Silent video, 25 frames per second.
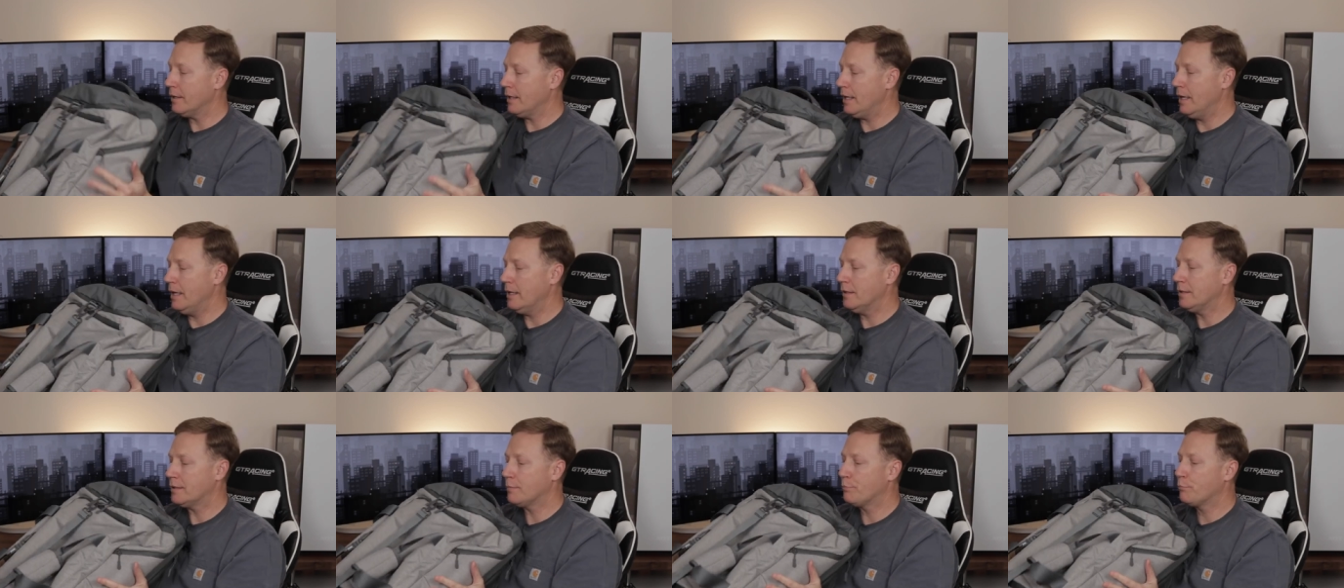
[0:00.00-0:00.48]

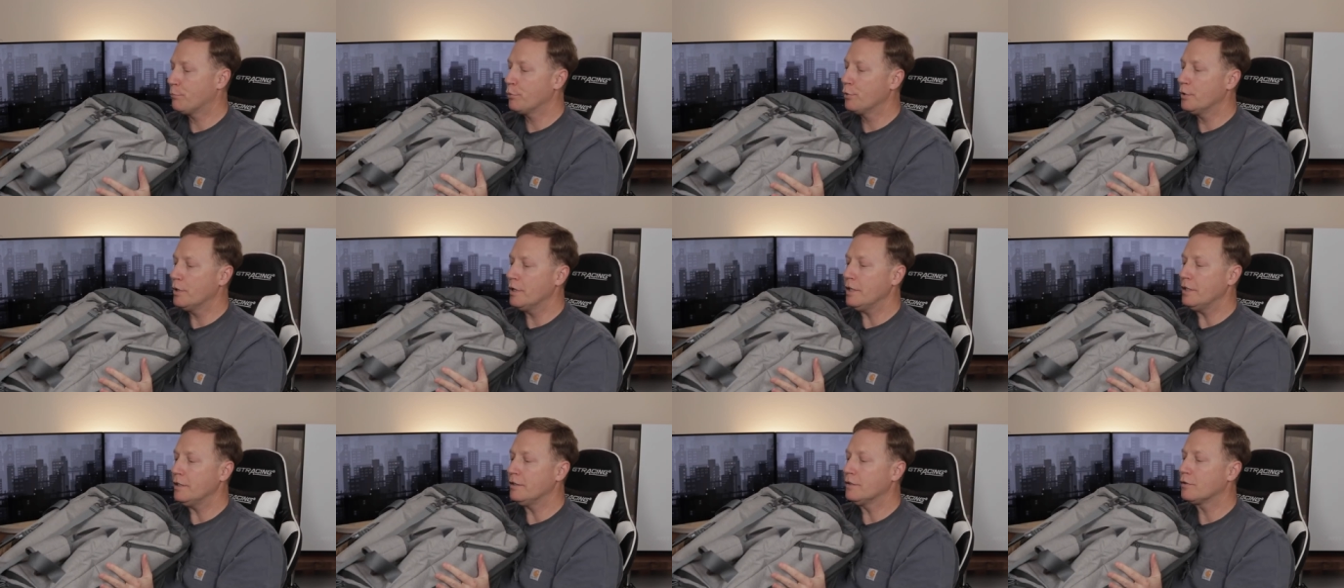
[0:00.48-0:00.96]
It's
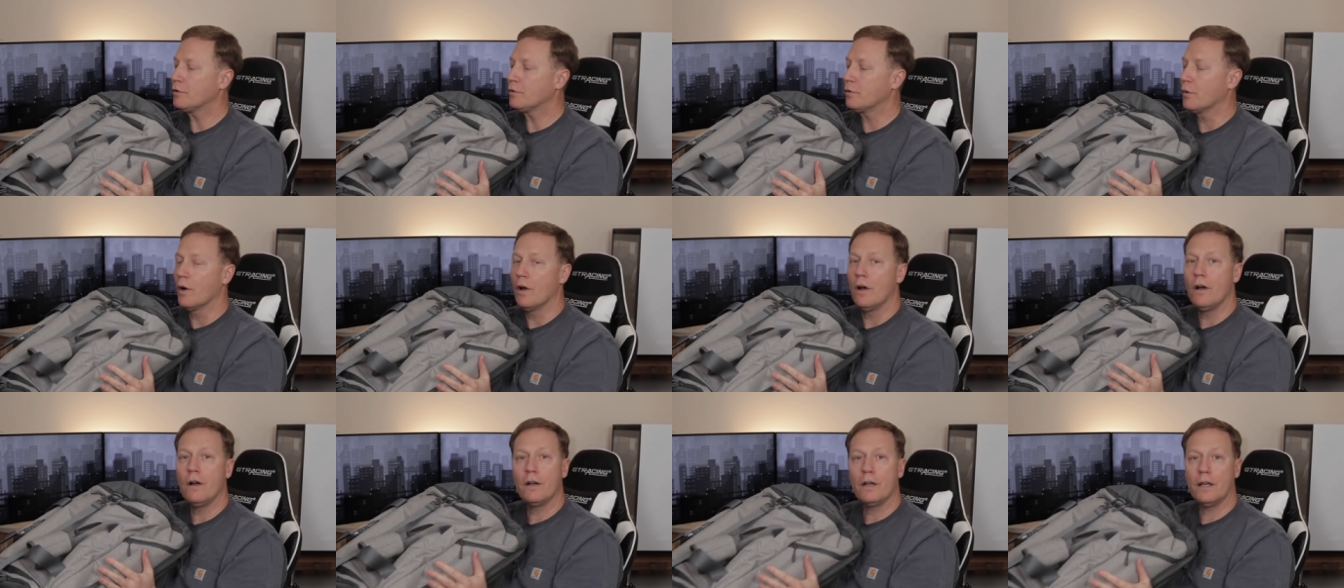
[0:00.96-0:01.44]
pretty
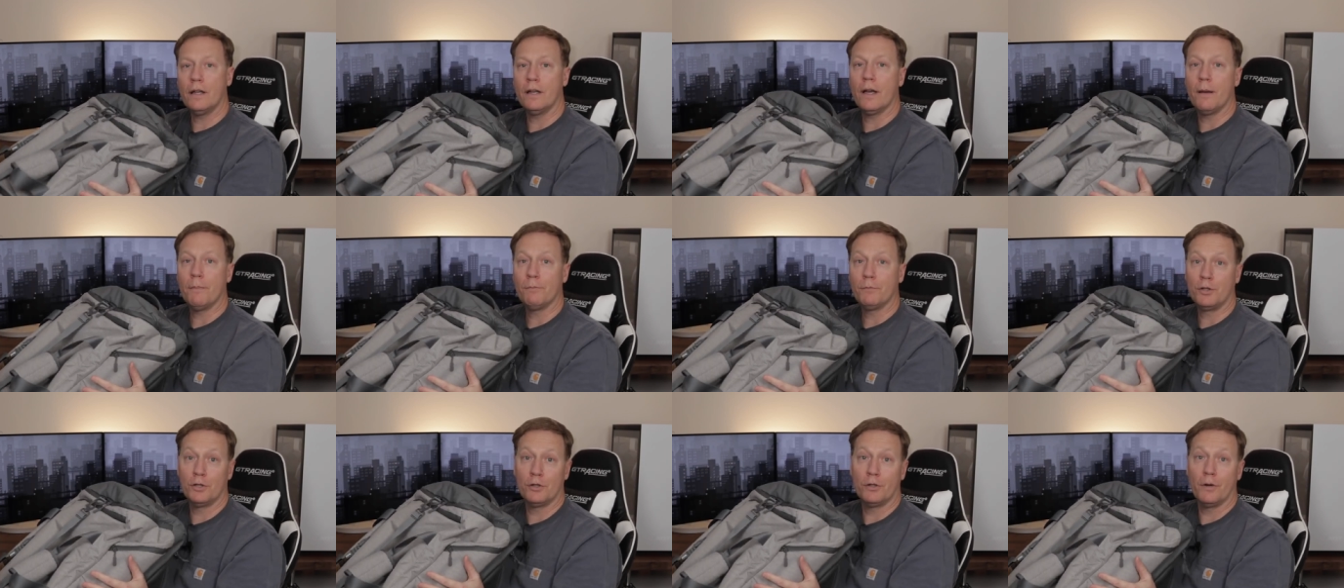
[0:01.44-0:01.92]
strong and
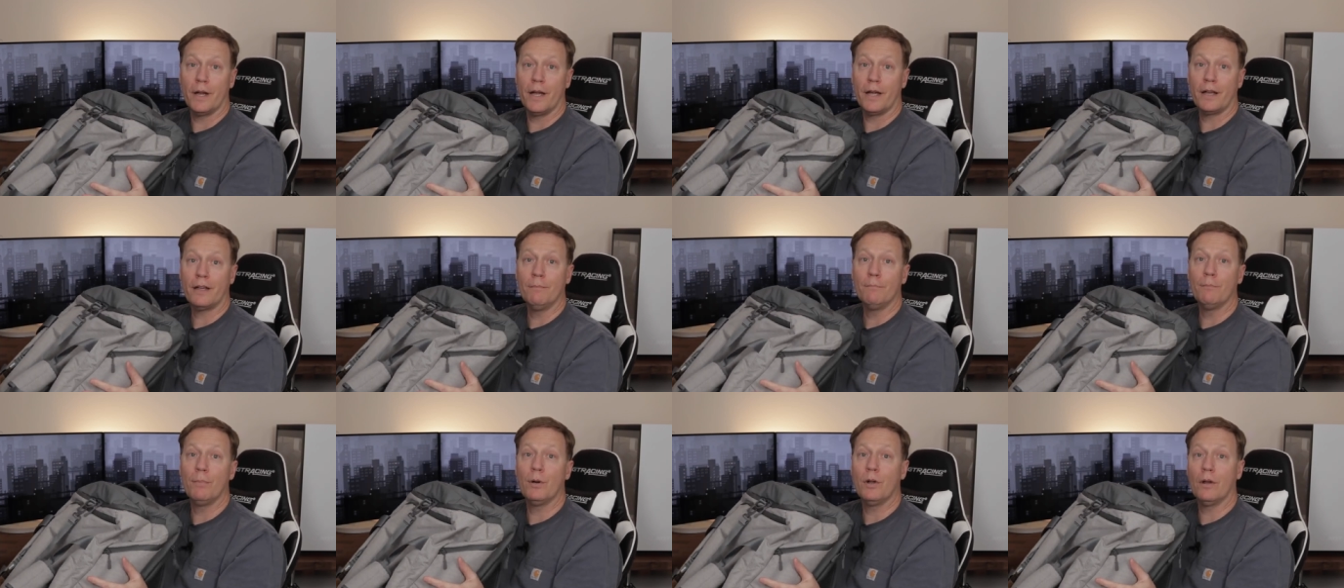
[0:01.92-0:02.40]
I'm sure I
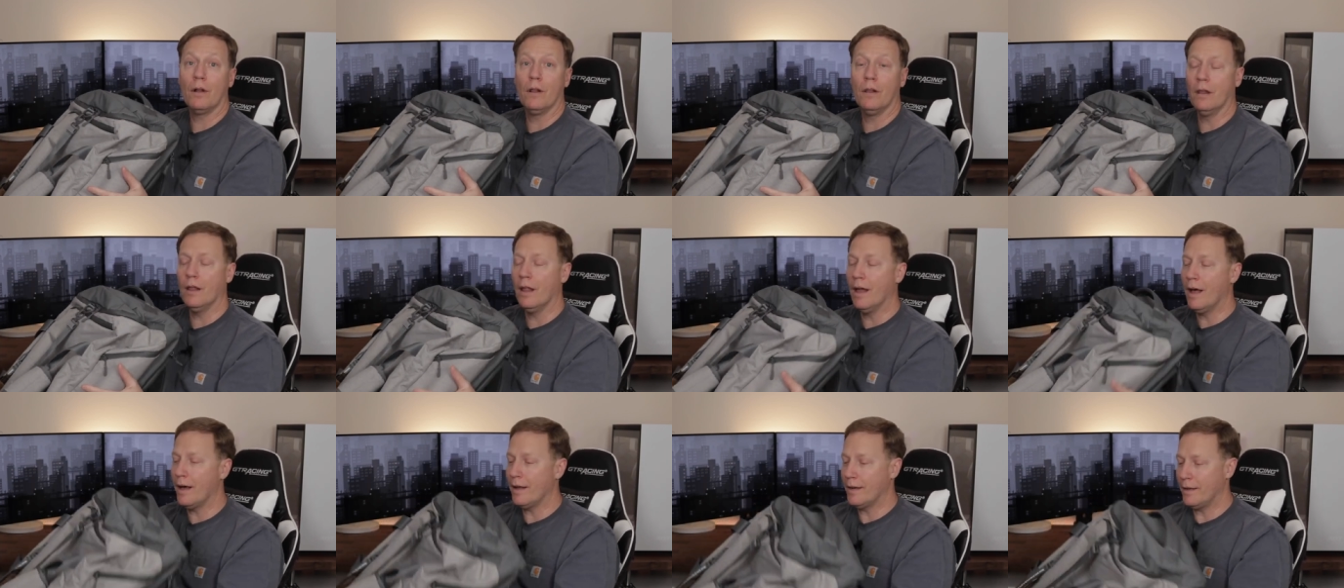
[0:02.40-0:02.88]
can put a
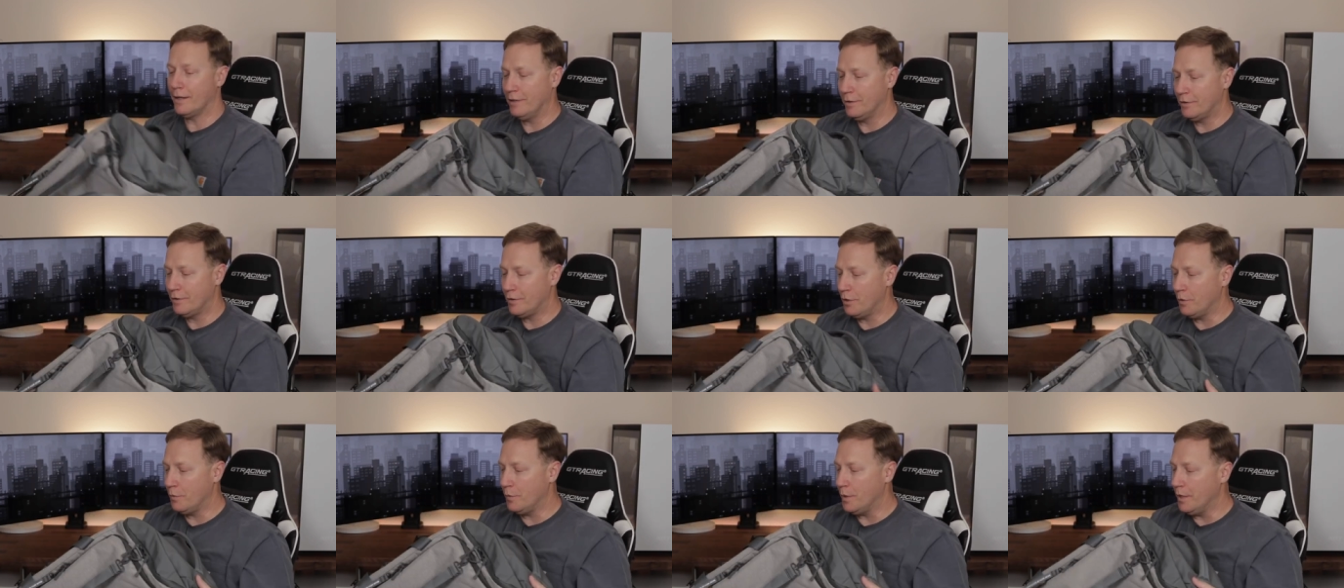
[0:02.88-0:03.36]
lot
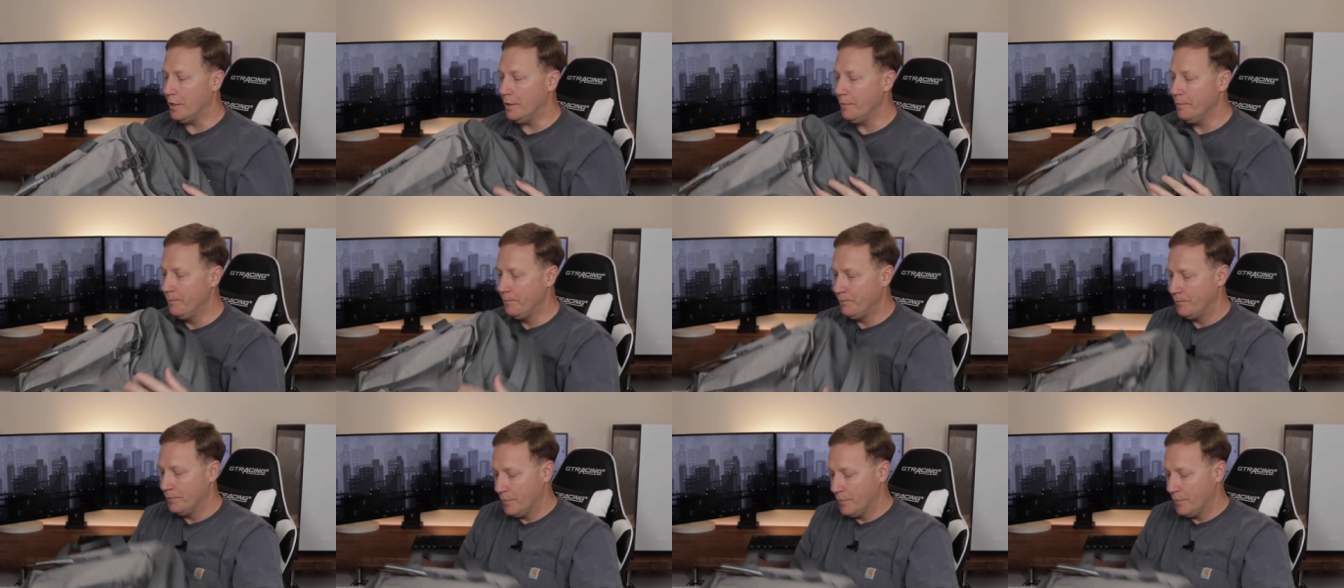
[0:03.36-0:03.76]
into it.